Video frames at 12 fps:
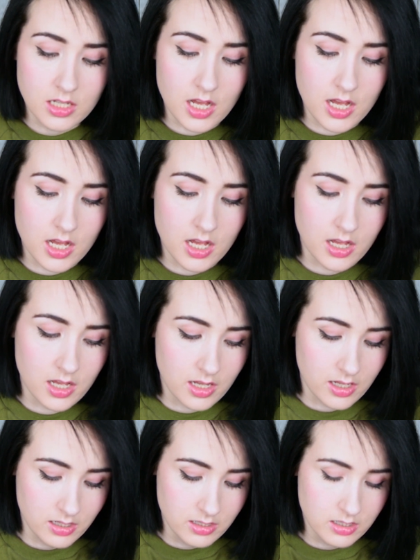
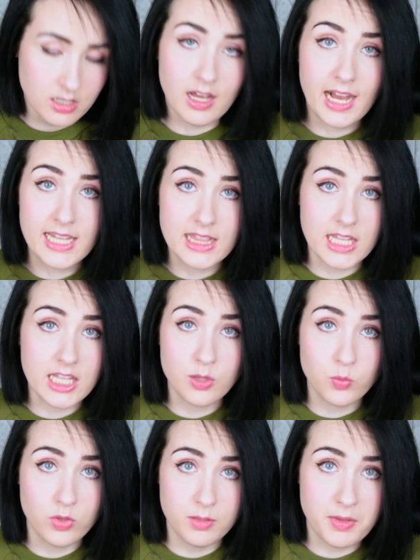I think
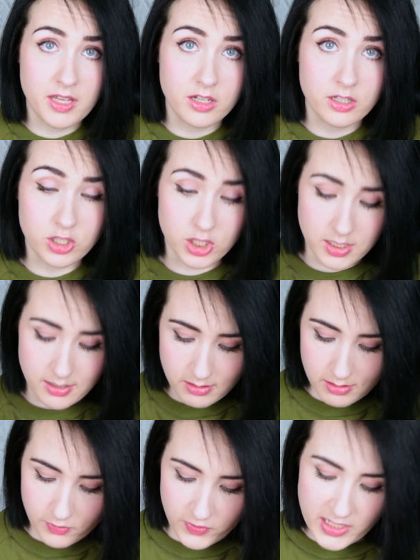it would be a good
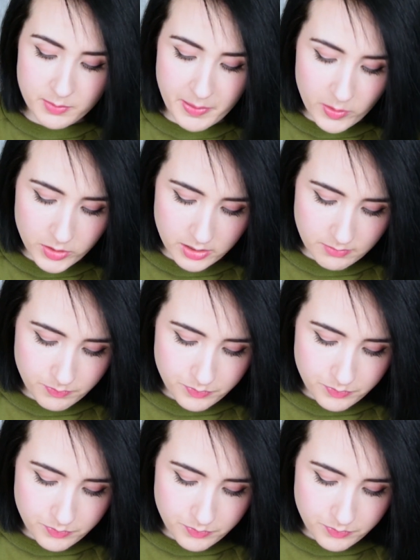face powder.